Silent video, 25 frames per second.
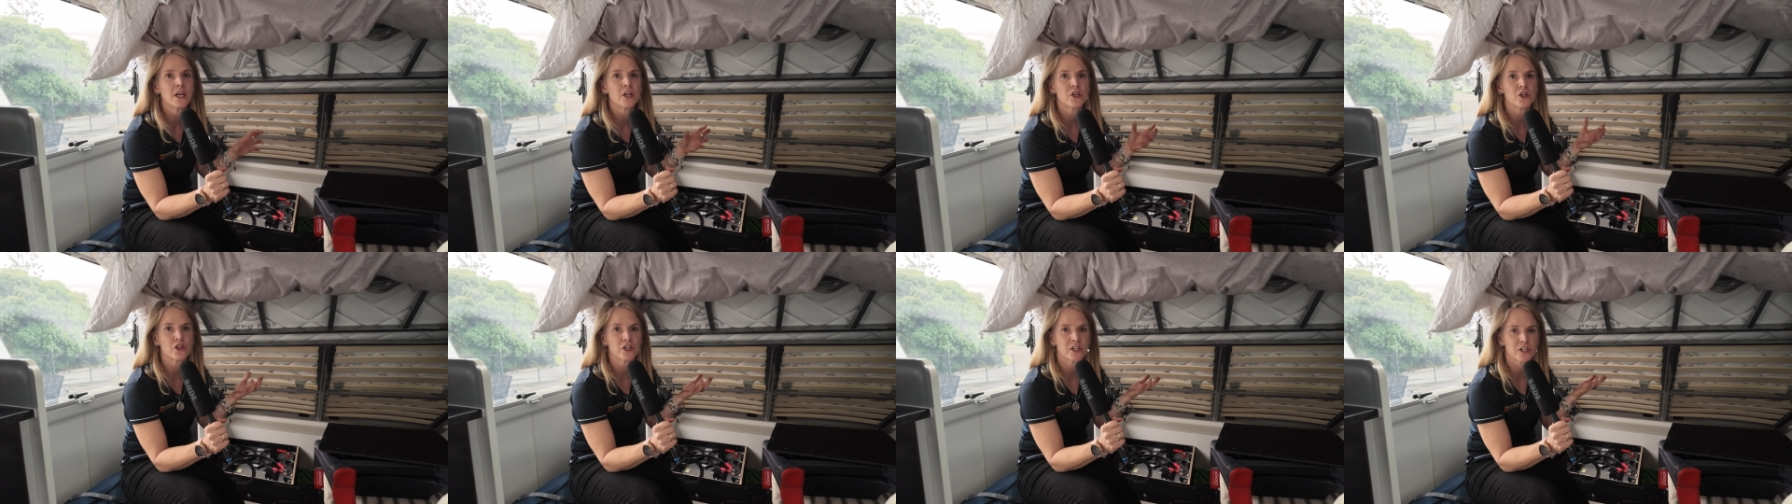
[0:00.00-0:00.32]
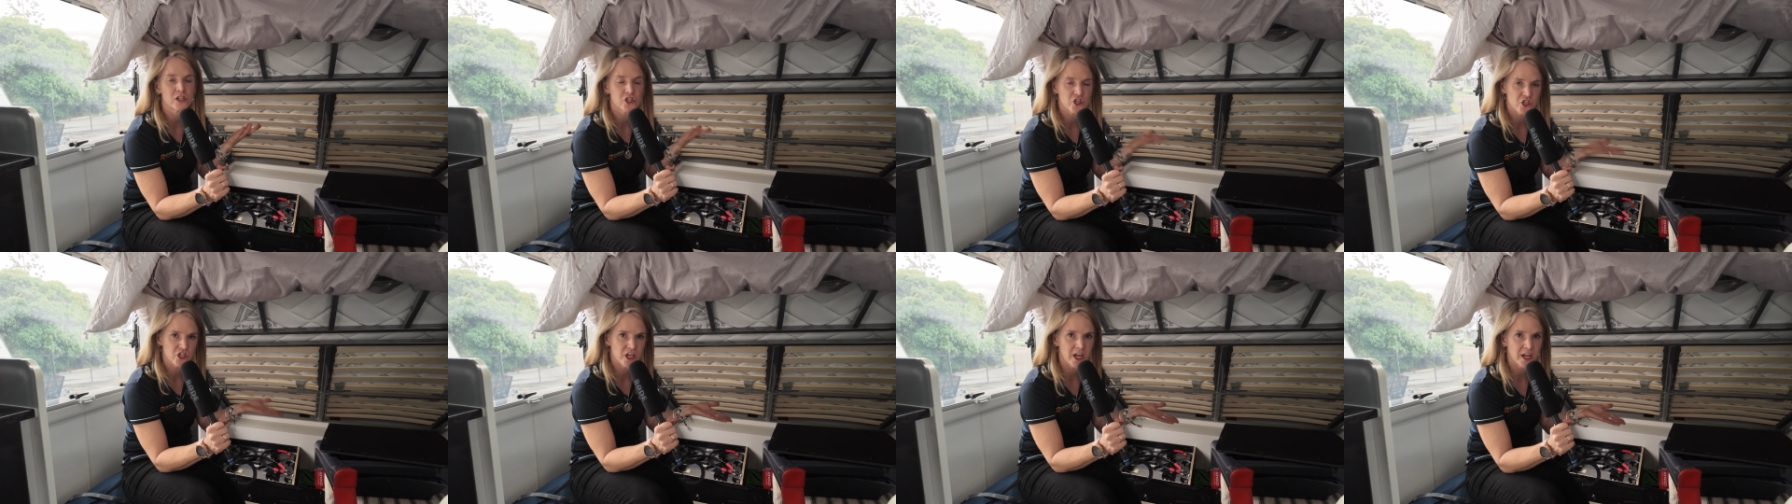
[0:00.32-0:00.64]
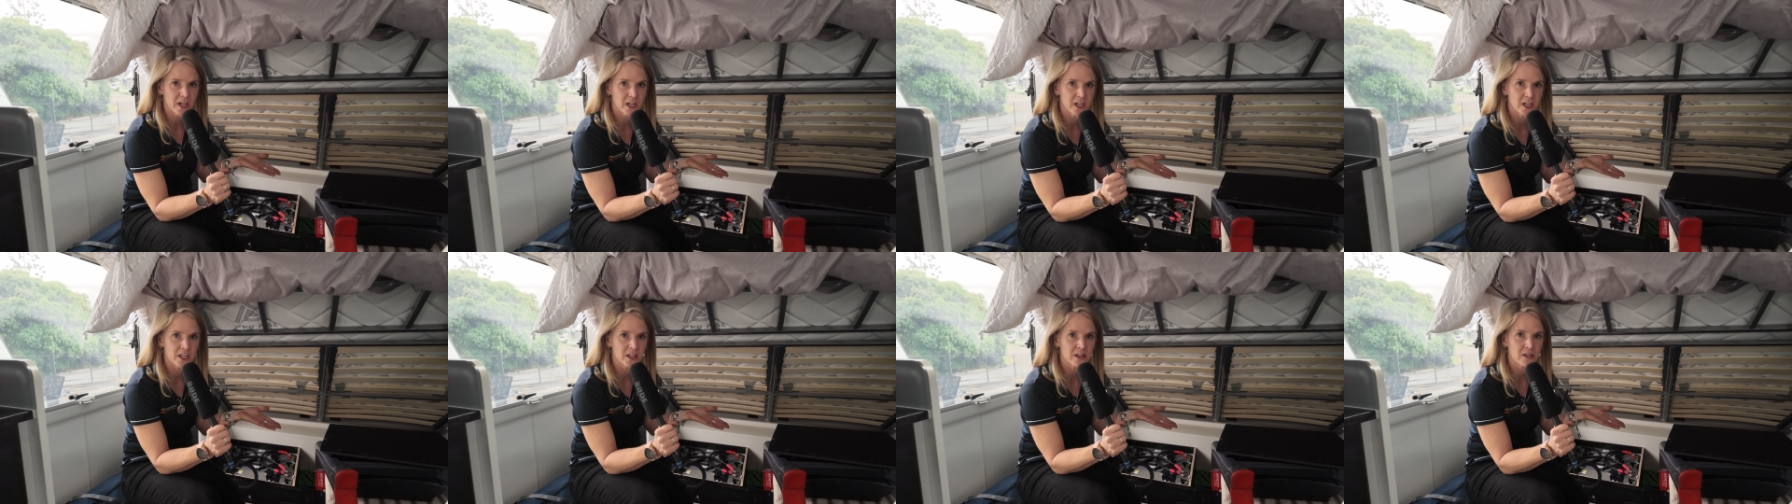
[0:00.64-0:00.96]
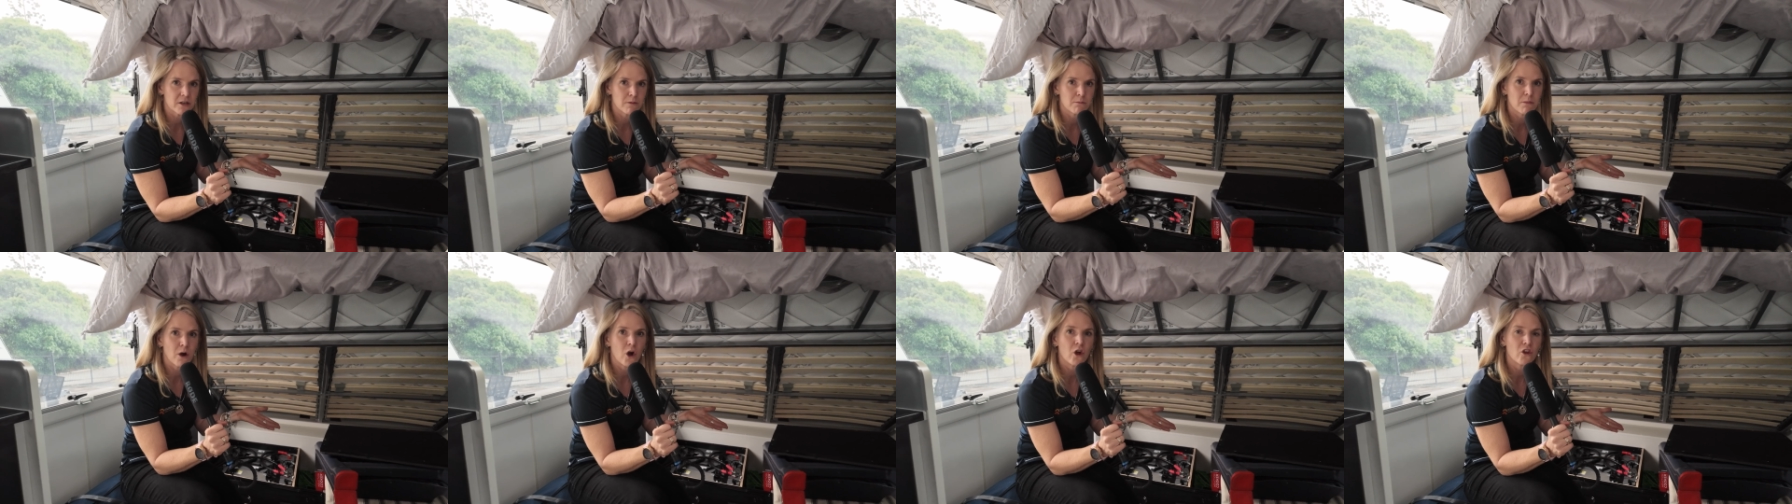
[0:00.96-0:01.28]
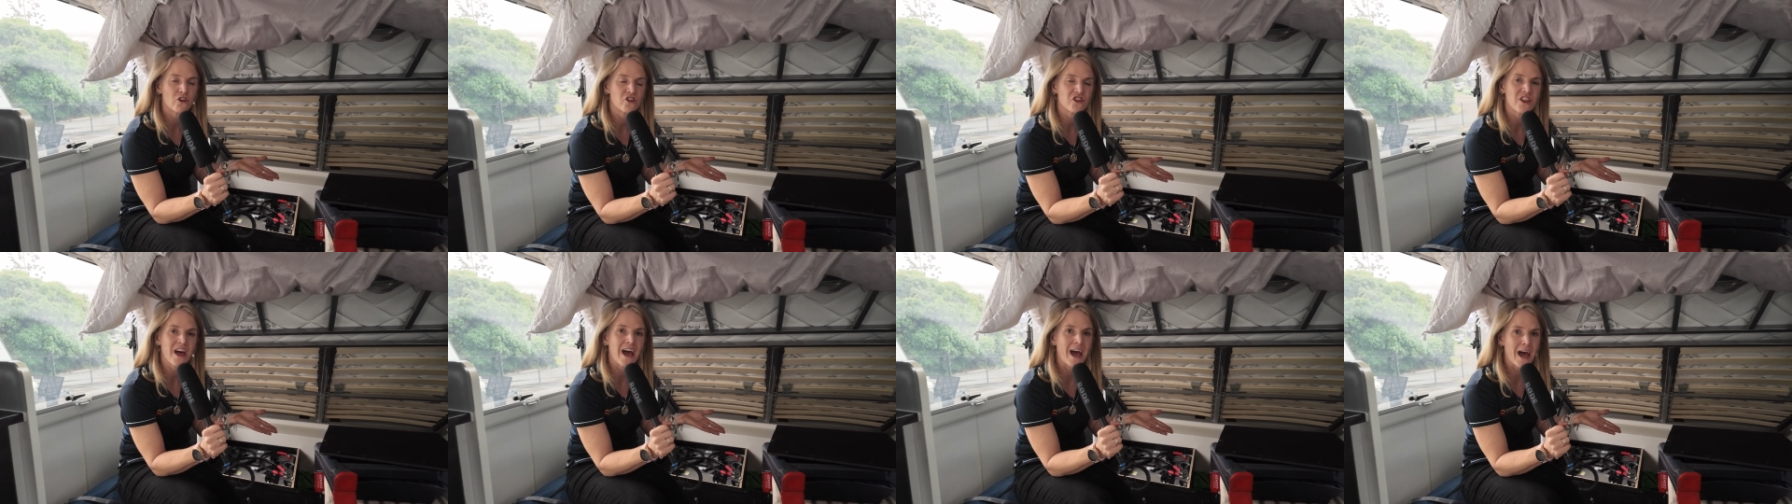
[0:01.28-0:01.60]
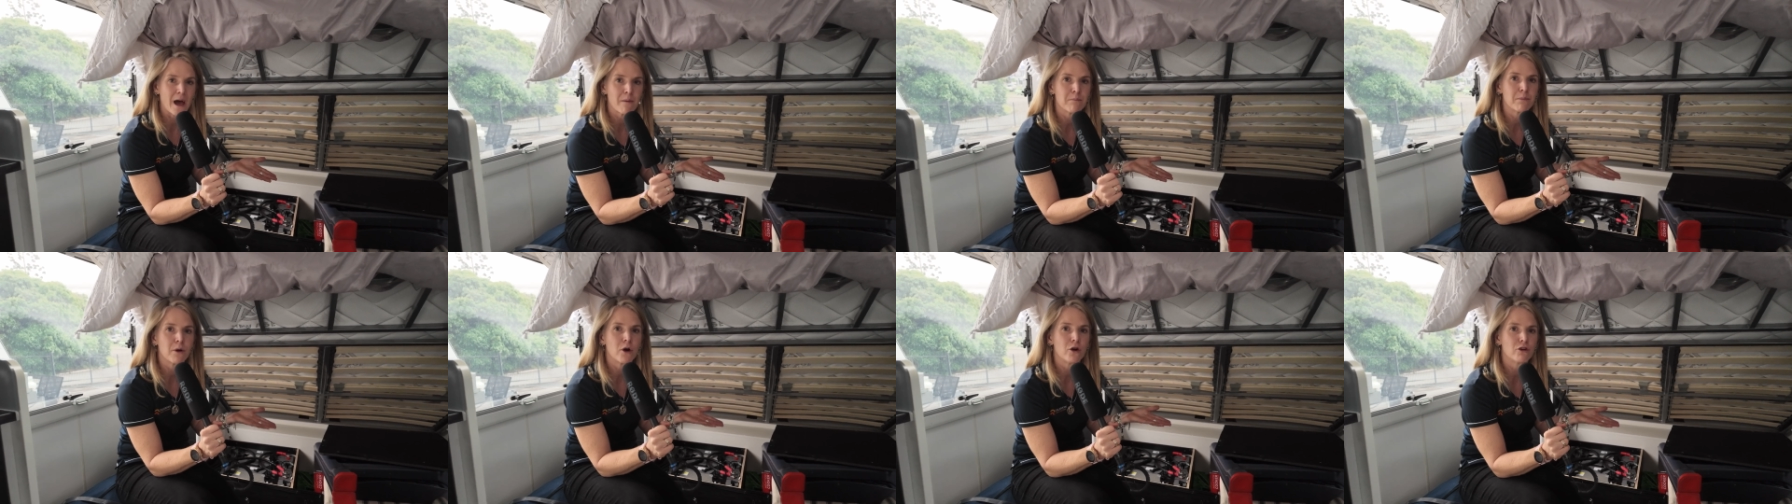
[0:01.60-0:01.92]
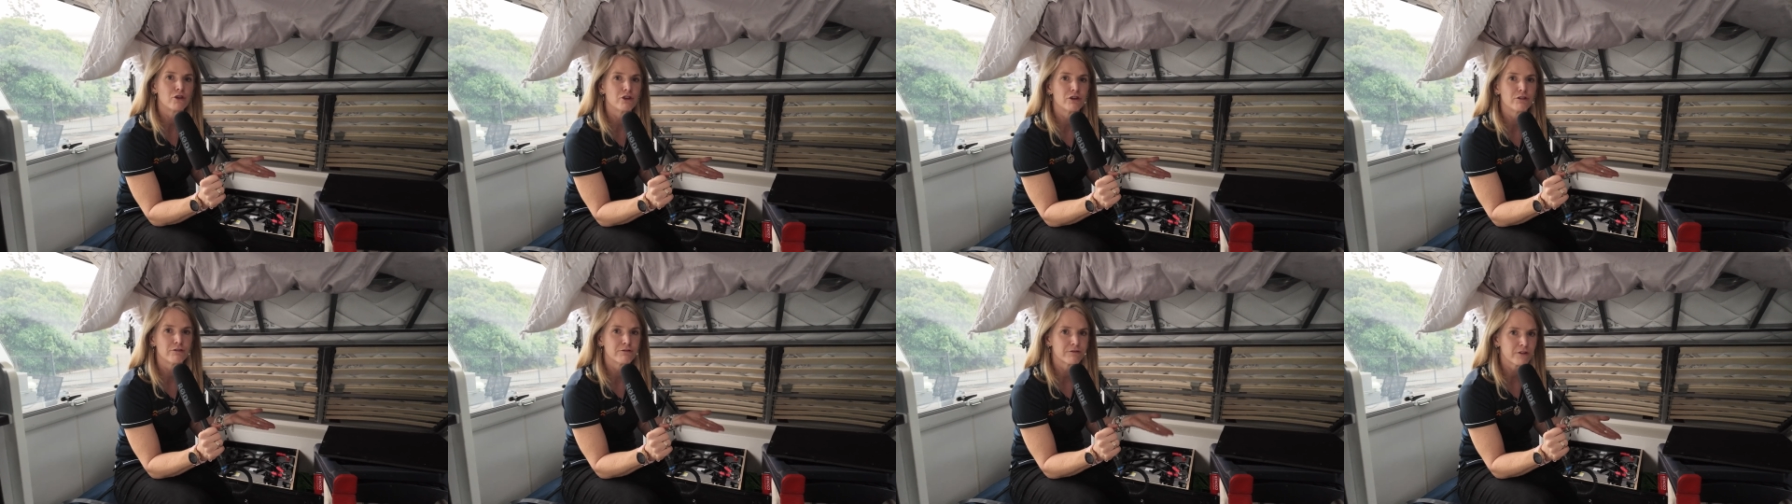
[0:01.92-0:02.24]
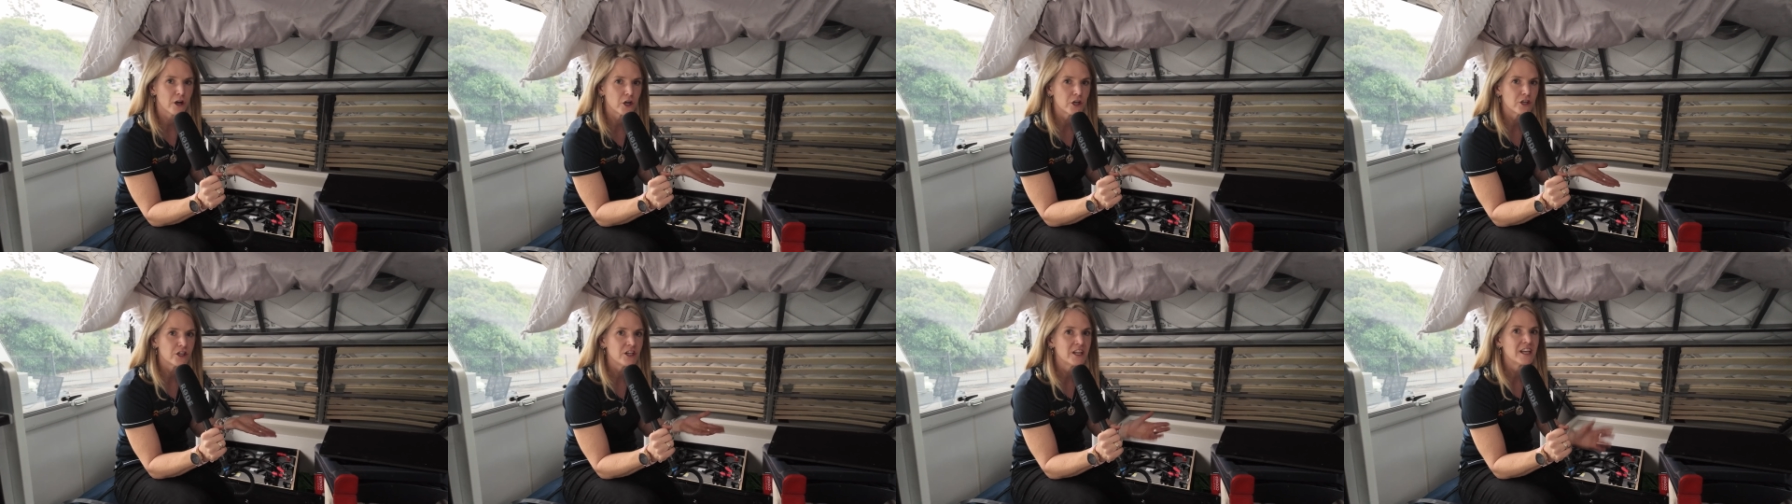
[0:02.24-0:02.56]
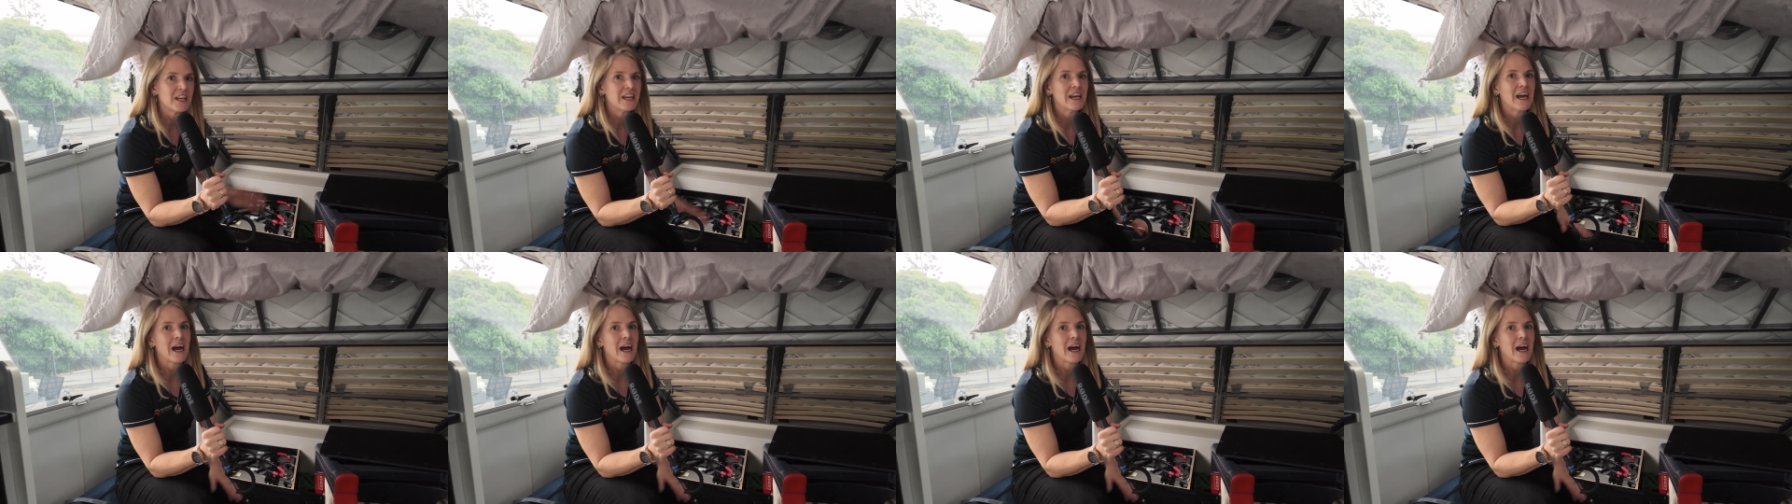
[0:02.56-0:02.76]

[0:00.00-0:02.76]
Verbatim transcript: you can check them on the app on your phone